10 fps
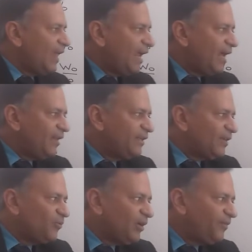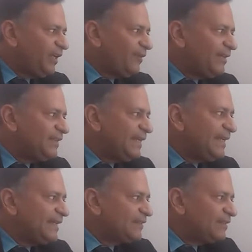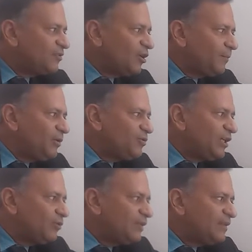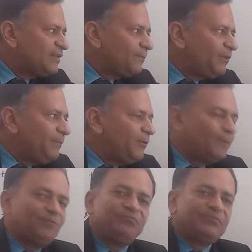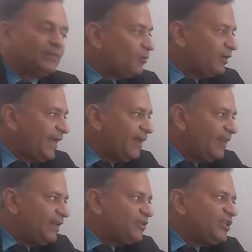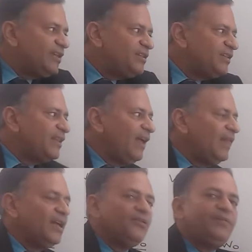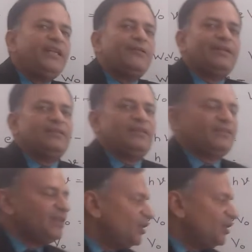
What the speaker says: therefore frequency? Yes, this is not mu 0, this is simply mu. Okay, changing the frequencies.